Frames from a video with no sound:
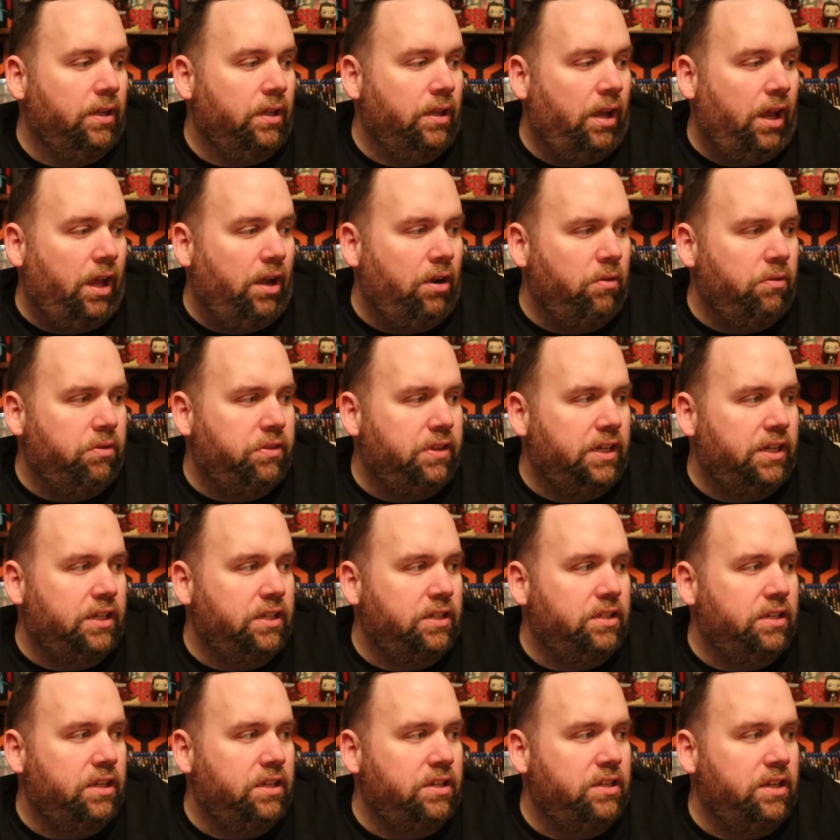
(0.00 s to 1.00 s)
I don't think
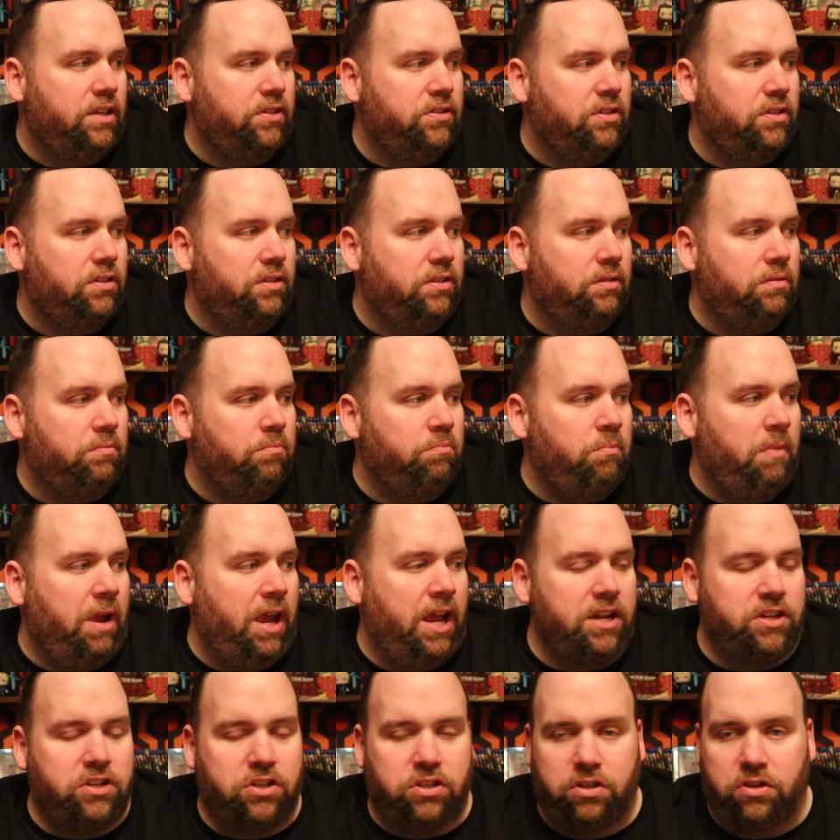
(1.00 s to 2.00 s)
it doesn't
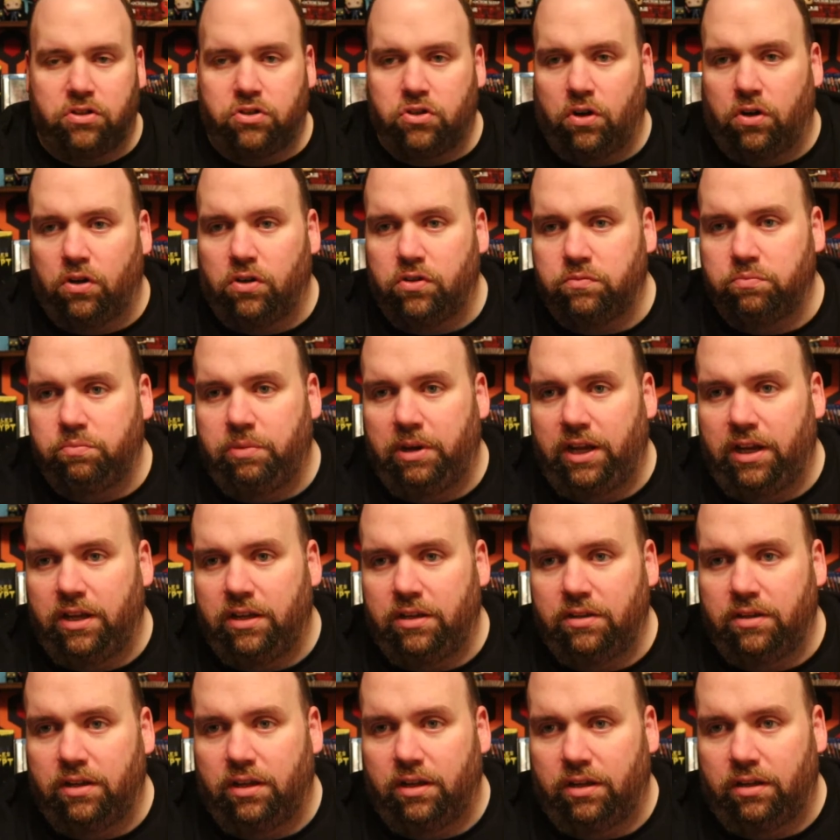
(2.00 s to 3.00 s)
match the Charles
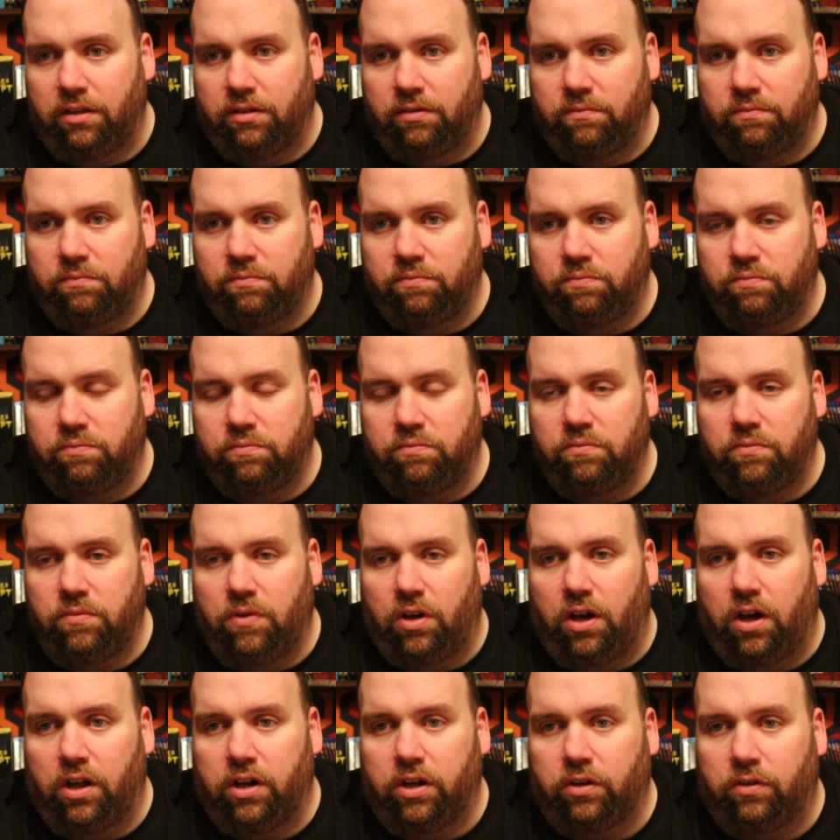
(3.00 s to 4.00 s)
Band
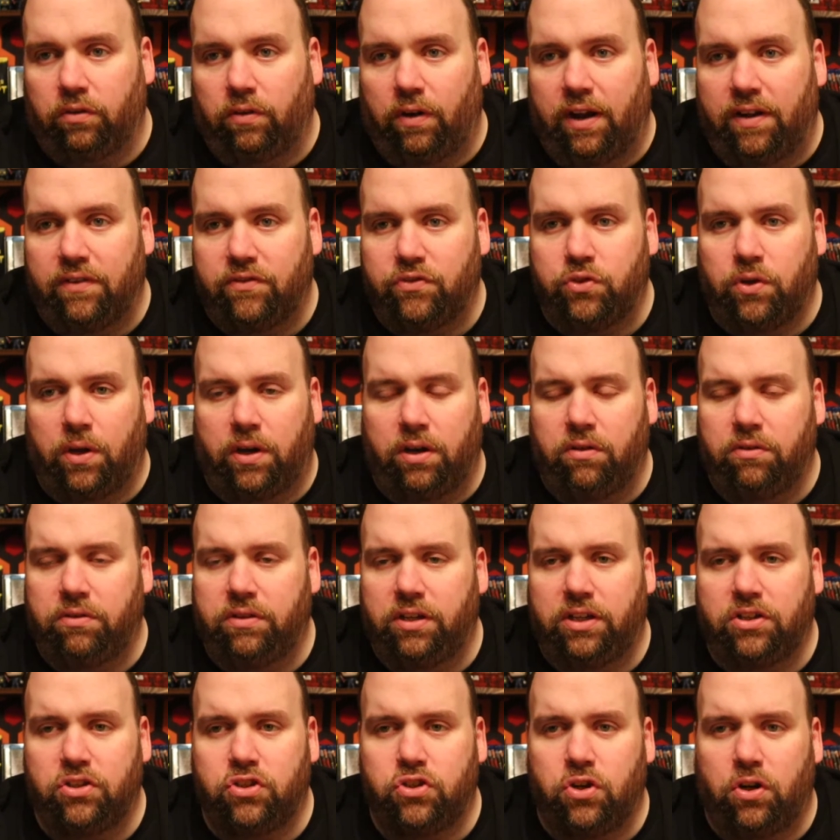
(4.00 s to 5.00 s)
autograph, so I don't
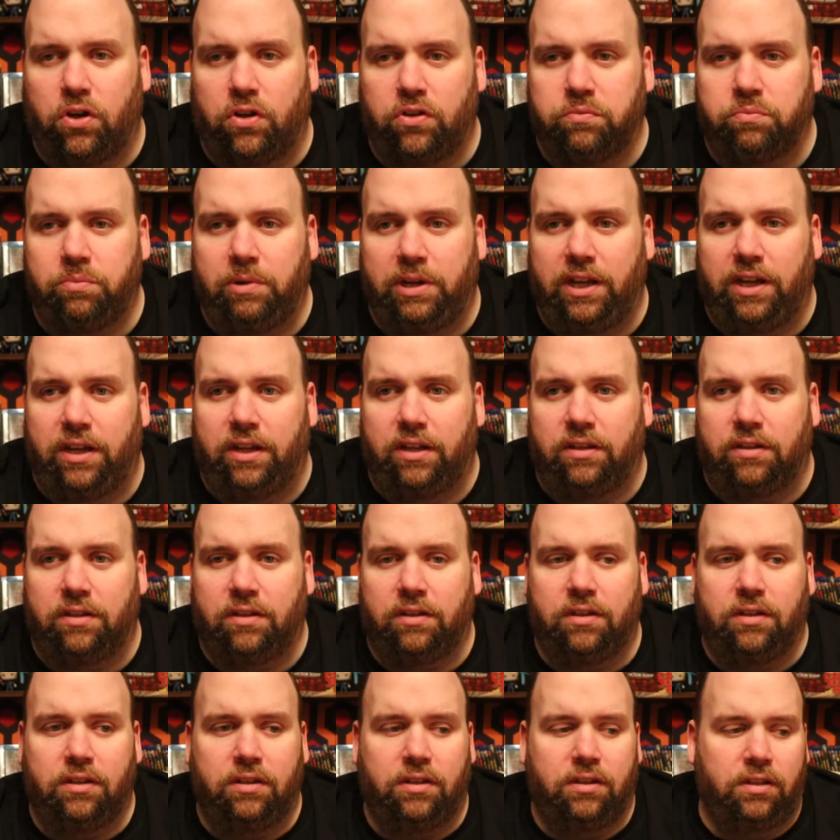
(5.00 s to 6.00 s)
think it's Charles Band.
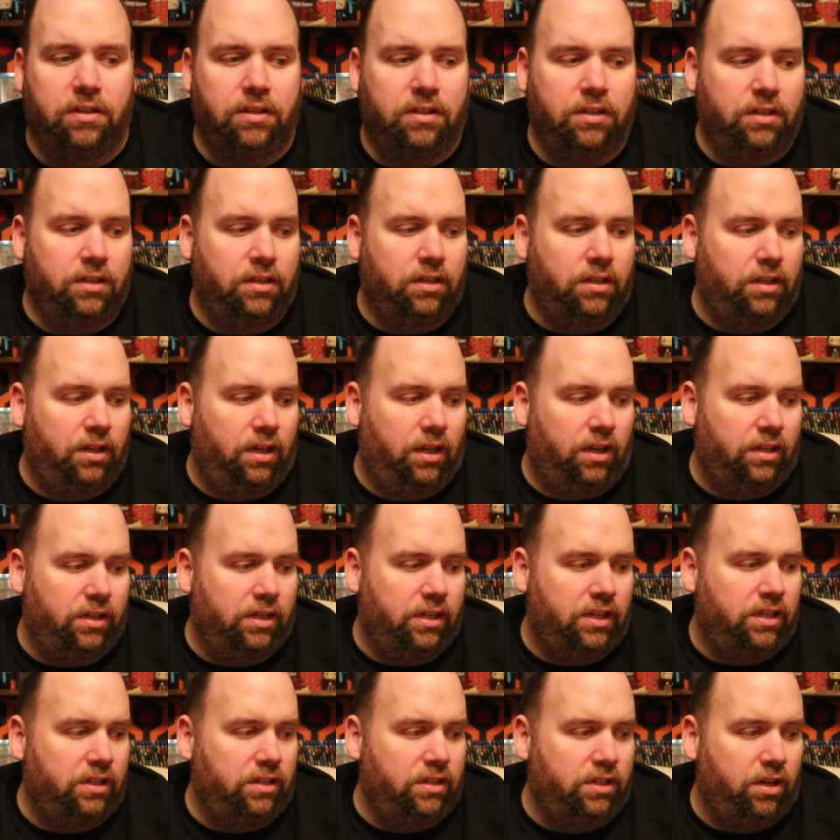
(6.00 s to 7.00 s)

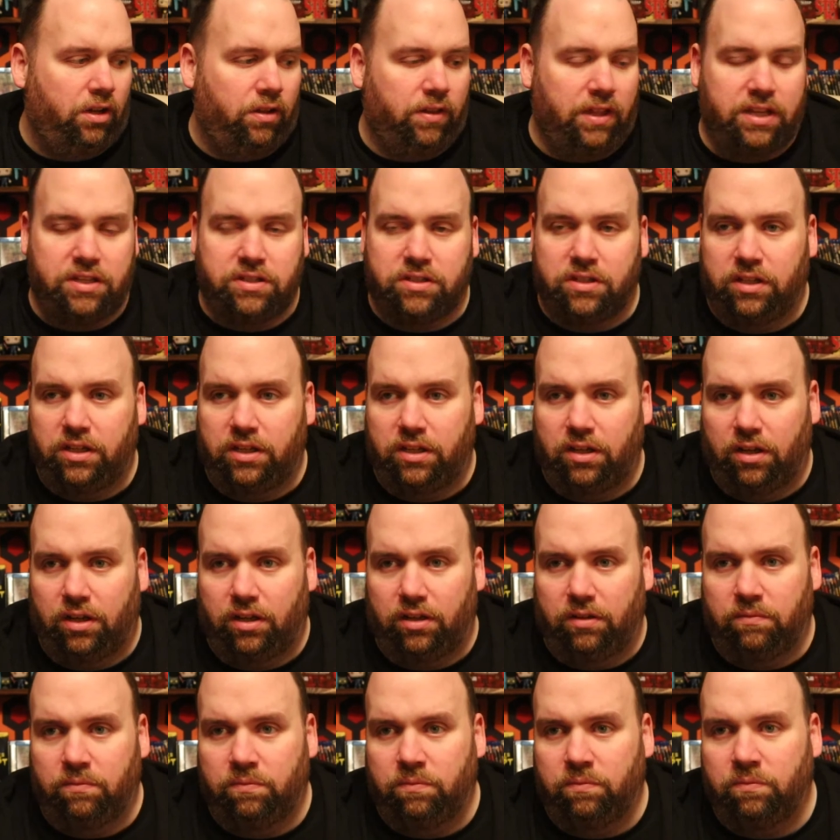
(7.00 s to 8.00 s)
You know, that's
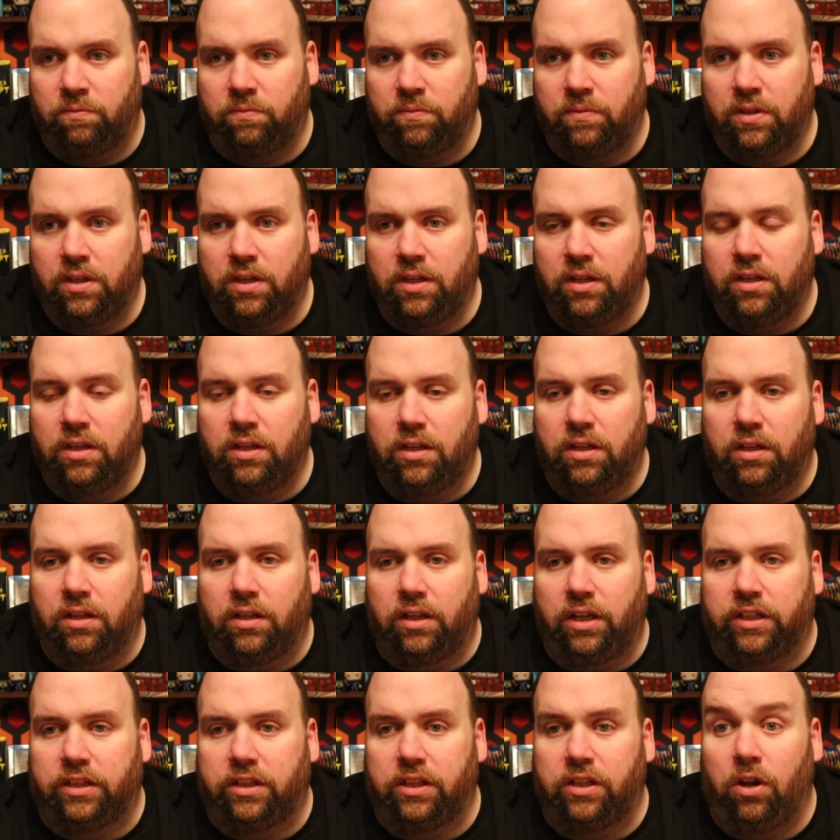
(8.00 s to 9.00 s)
the
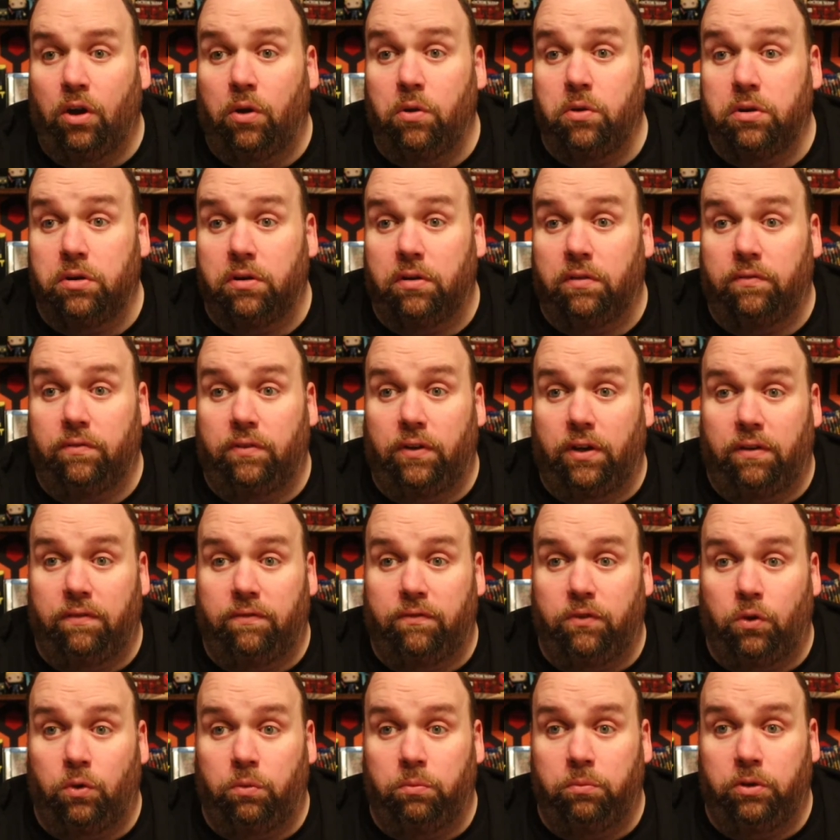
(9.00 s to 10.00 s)
like the owner of
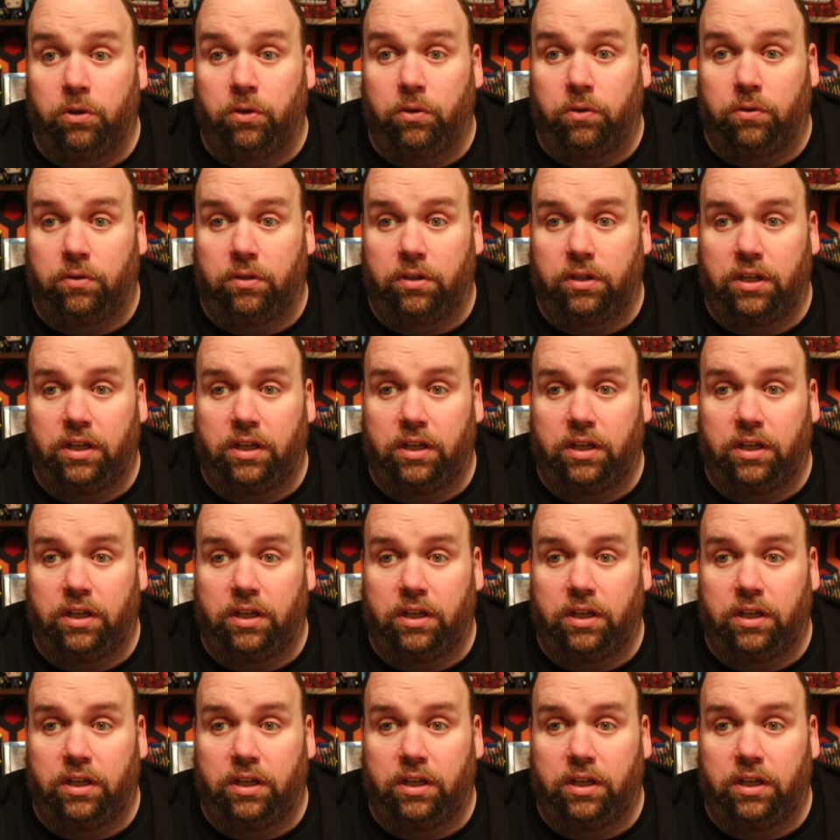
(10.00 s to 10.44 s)
Full Moon.